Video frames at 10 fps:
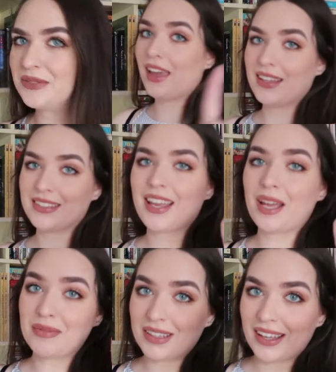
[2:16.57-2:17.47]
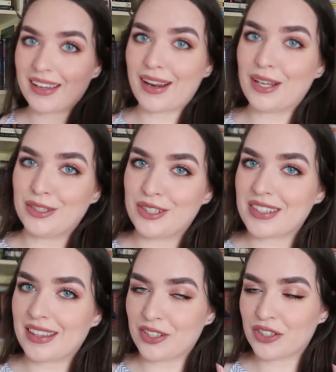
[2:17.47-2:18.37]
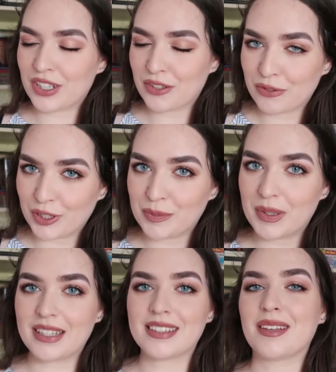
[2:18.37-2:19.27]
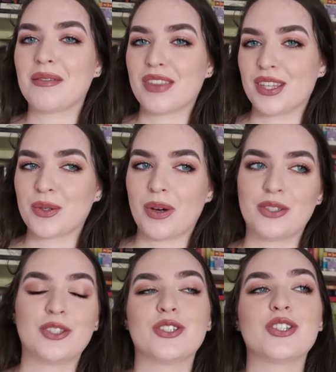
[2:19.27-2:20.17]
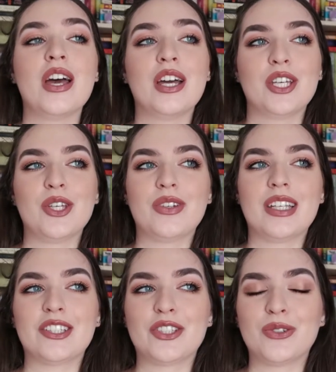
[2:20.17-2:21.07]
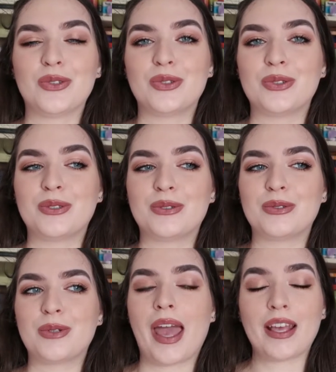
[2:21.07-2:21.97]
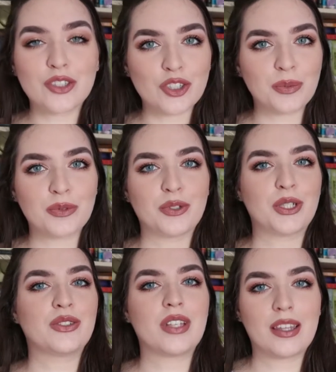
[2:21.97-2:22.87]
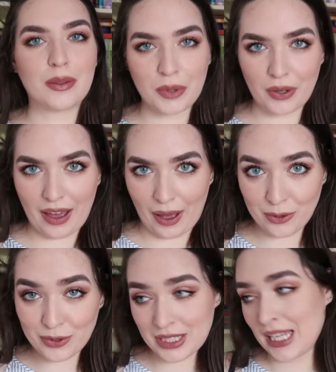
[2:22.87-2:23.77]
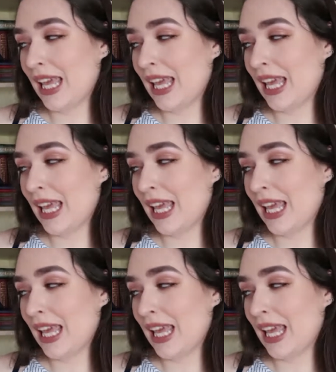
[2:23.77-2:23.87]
And I'm glad I looked at the sheet first because some of these questions you need to answer before you take the book out.